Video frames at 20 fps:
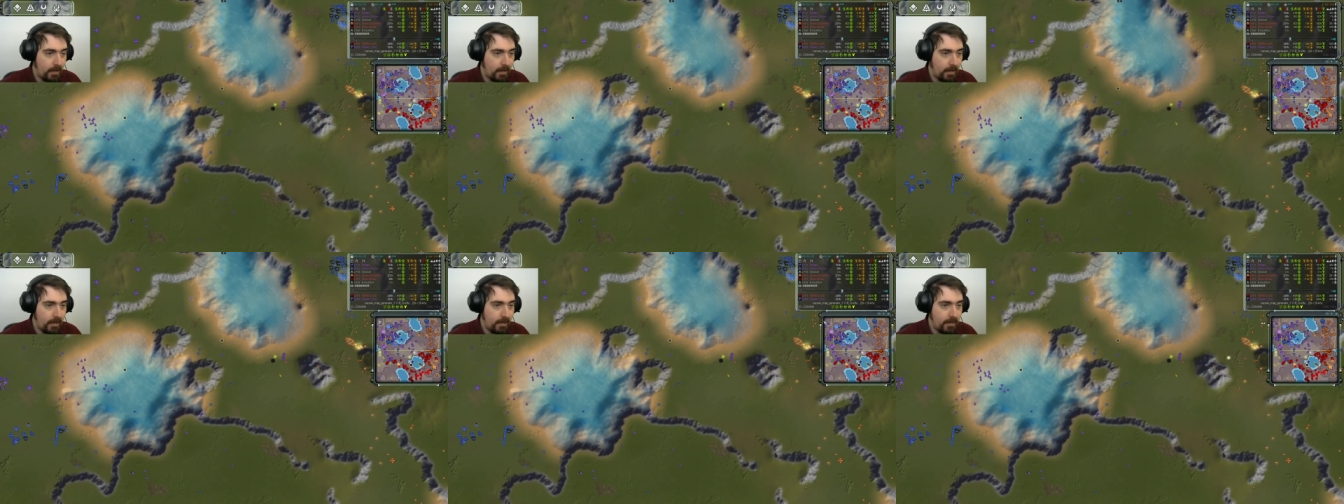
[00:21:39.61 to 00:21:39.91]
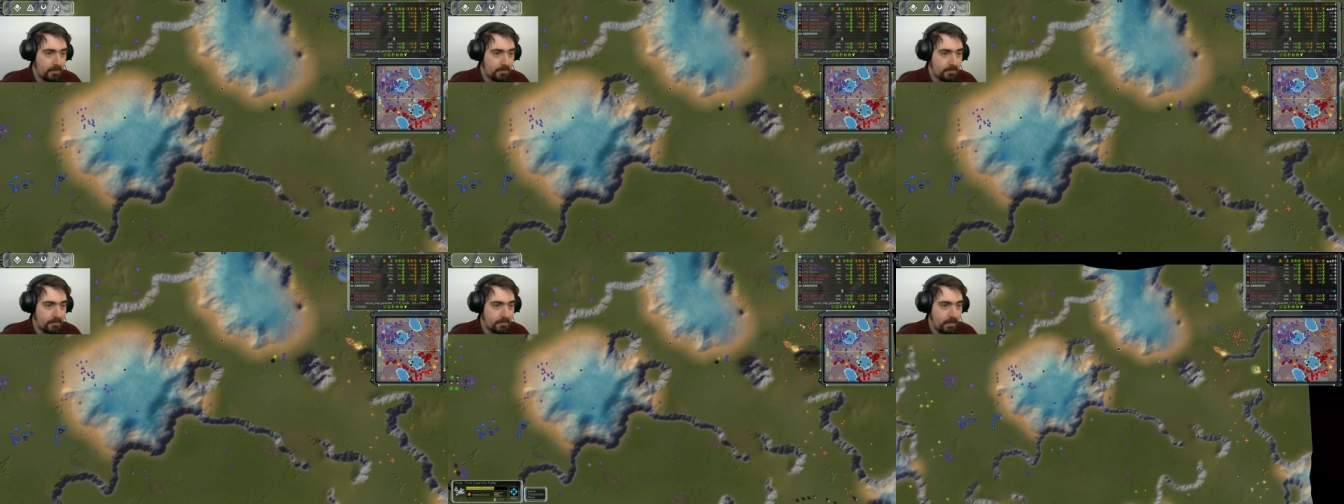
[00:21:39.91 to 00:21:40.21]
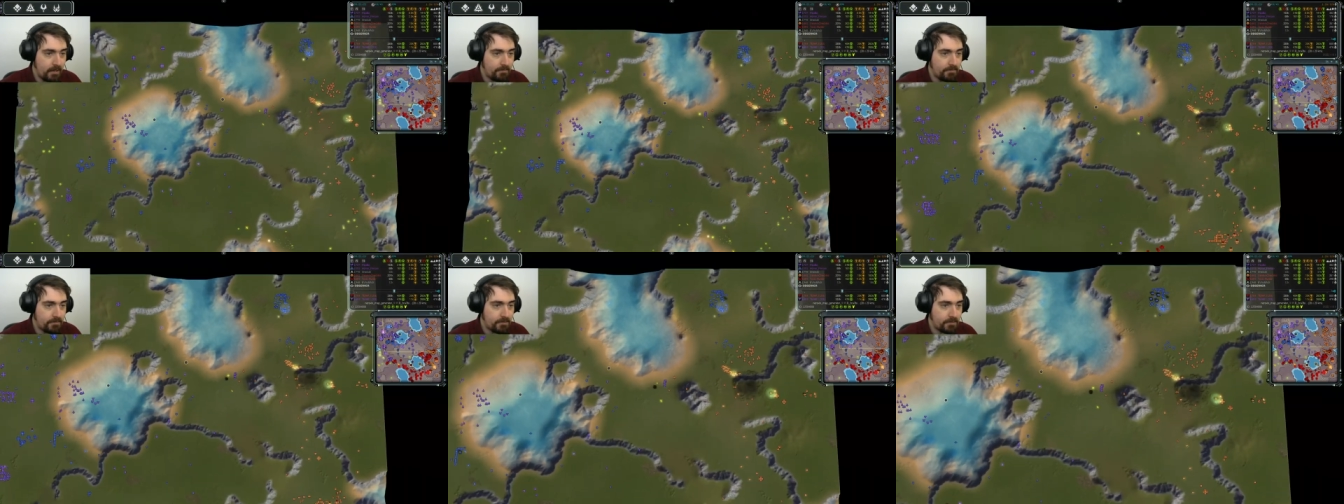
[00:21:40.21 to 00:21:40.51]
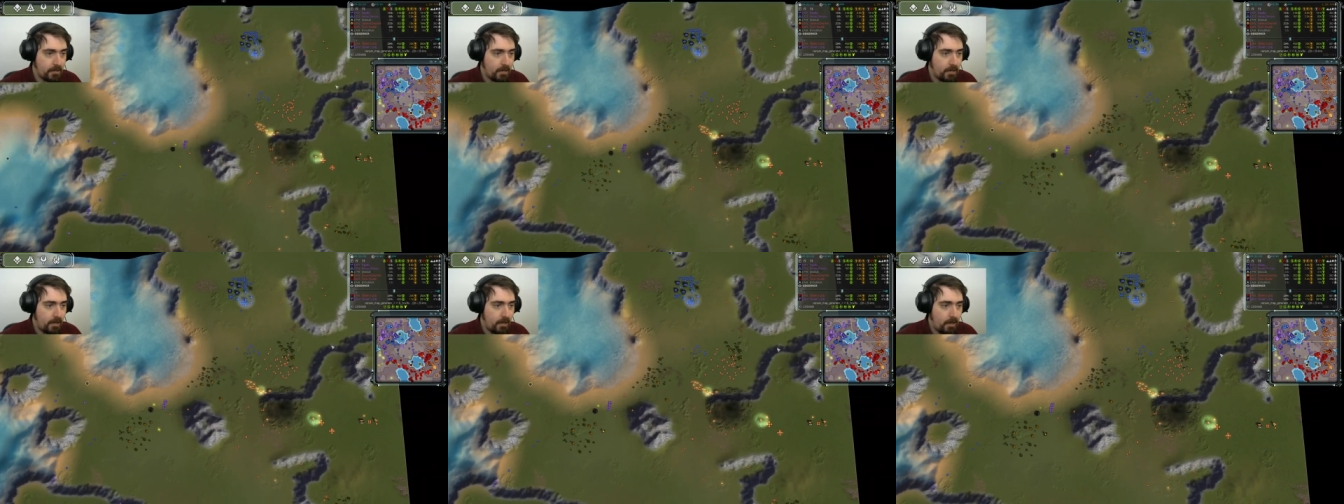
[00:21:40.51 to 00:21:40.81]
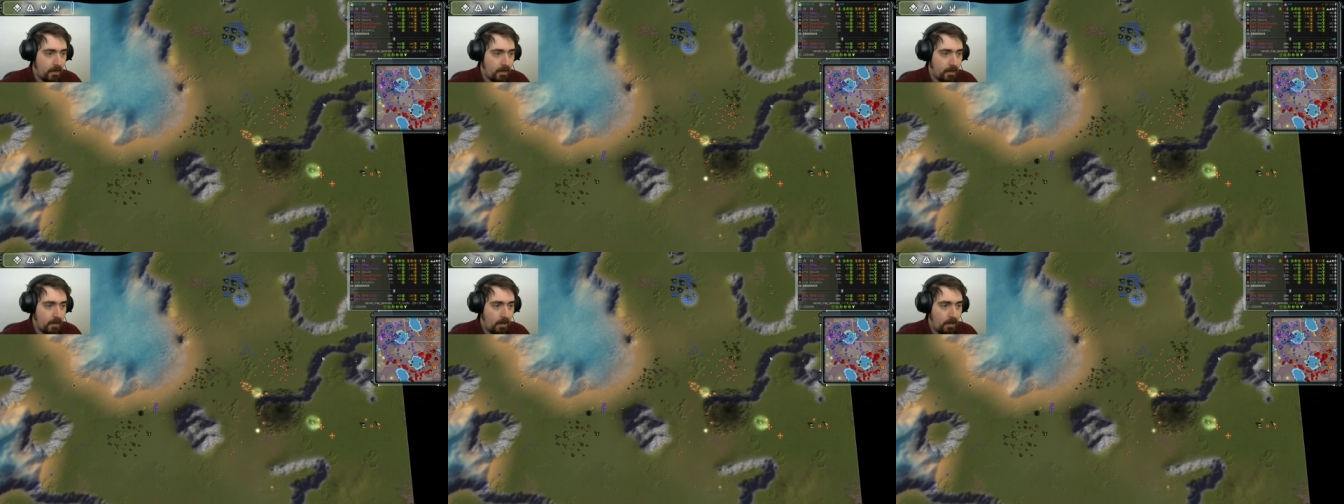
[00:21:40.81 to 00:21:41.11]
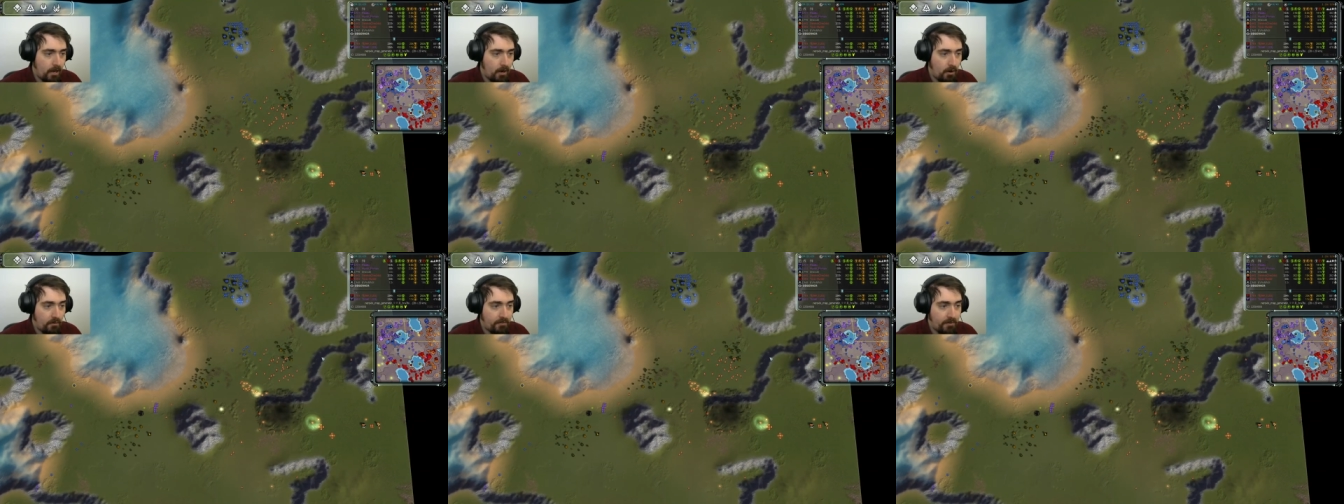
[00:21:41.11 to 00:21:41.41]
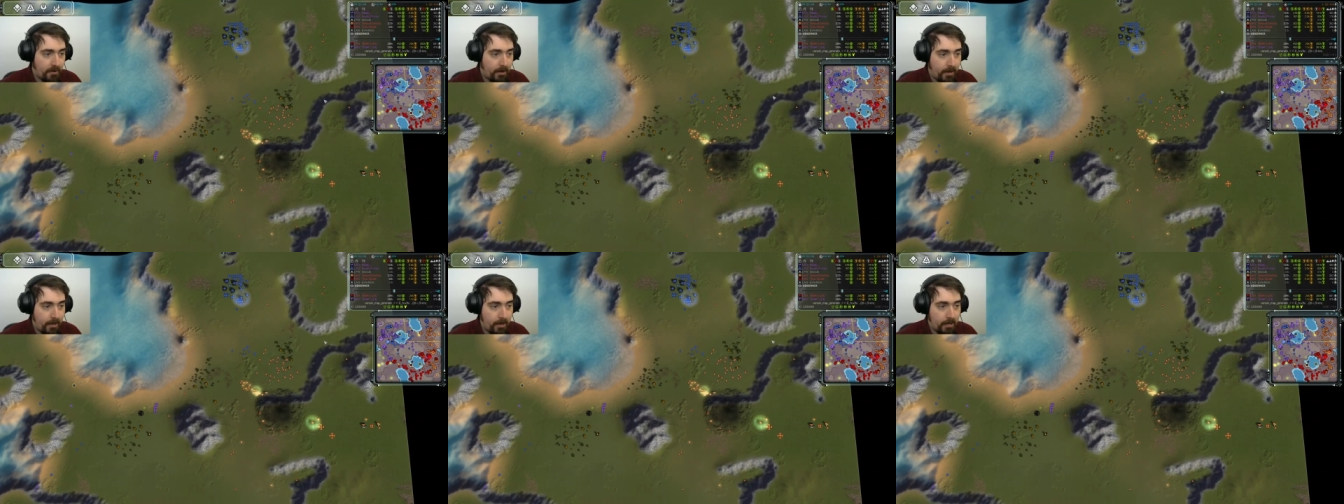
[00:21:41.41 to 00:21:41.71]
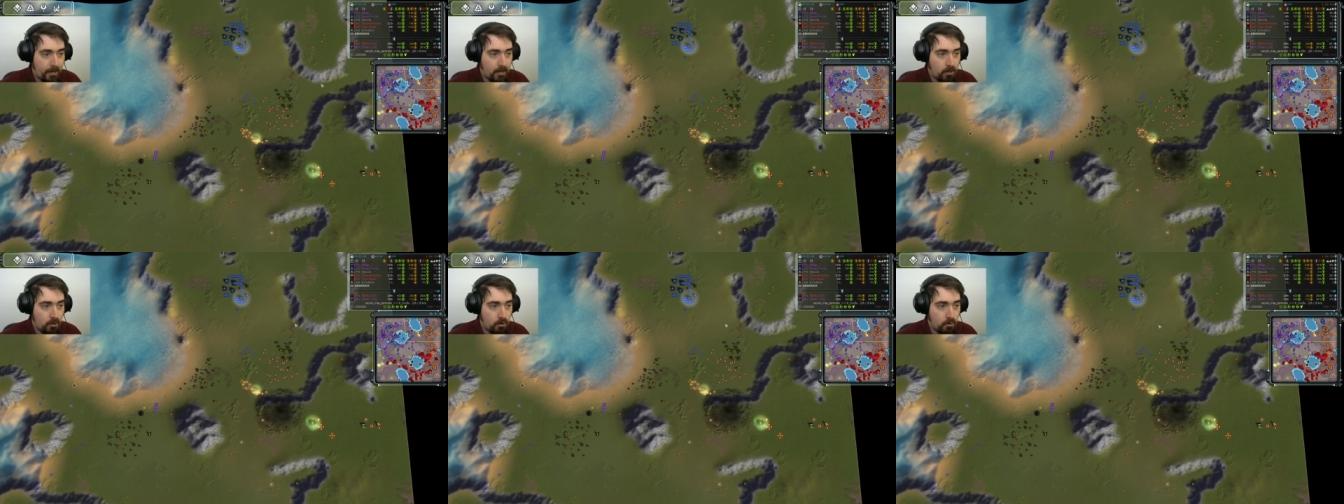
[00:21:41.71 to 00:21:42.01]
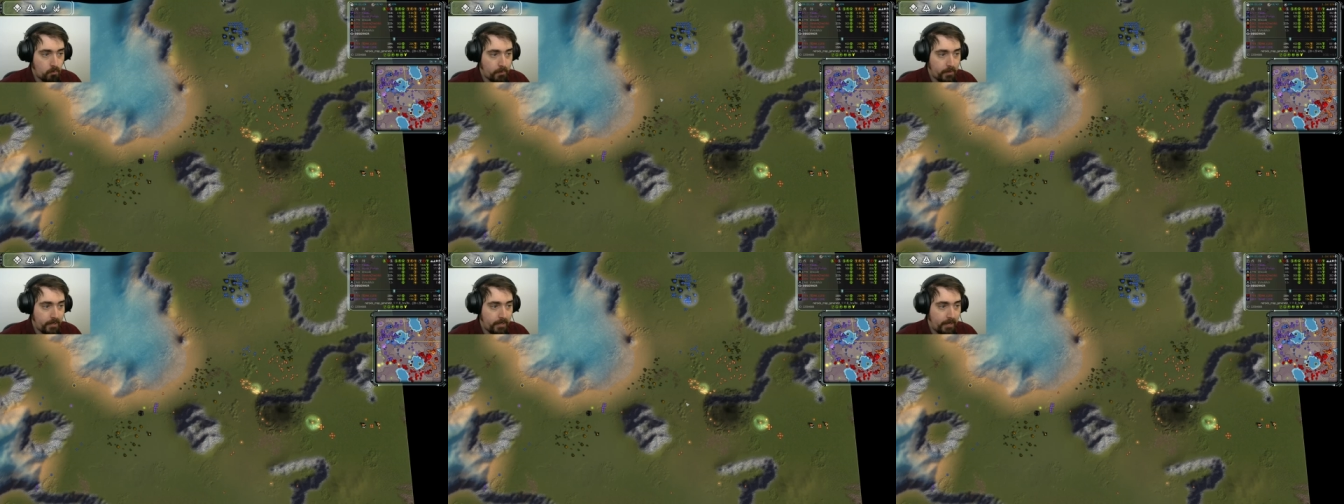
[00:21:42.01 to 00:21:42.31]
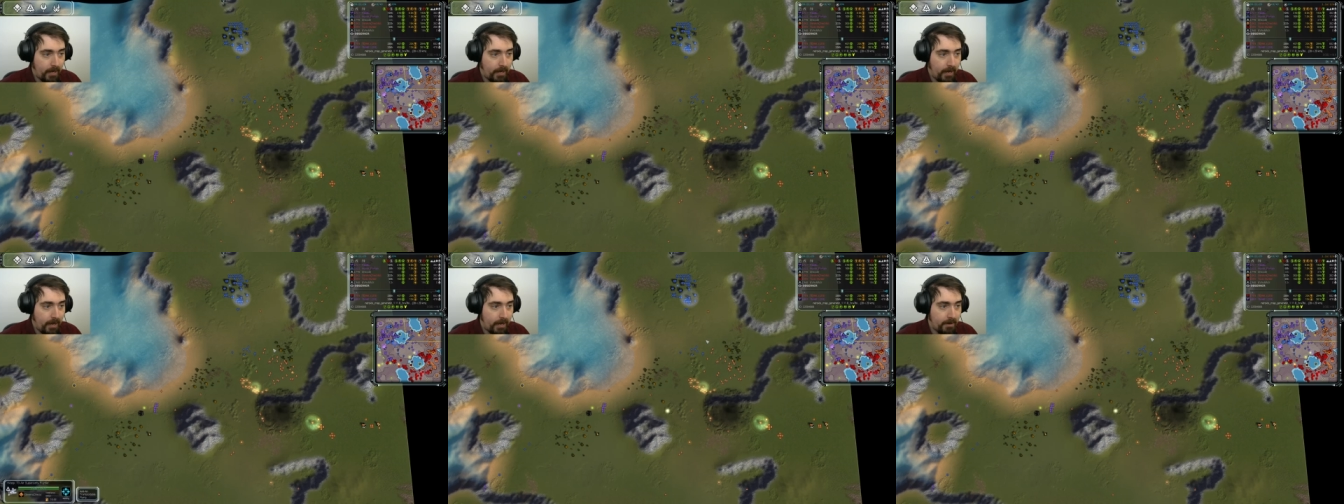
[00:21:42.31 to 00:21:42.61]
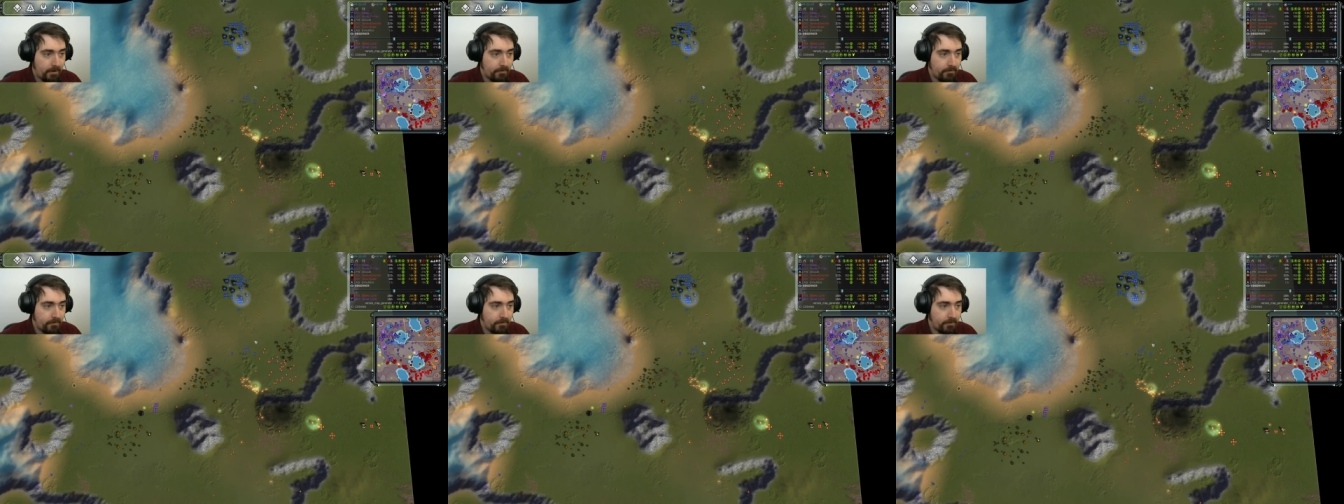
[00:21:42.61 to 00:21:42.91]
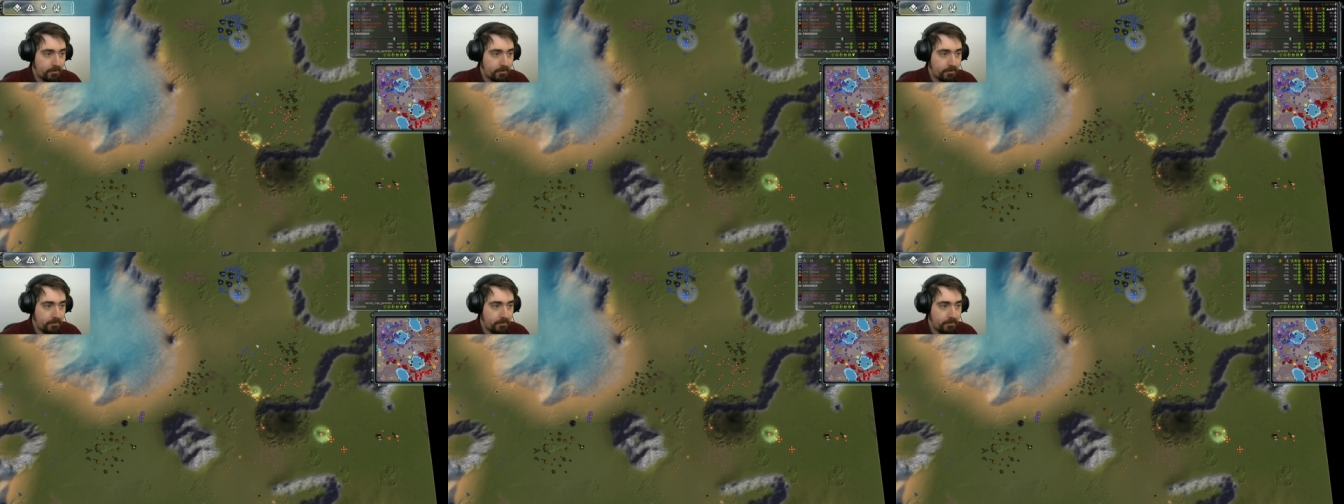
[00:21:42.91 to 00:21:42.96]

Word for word: ASFs. Over here we have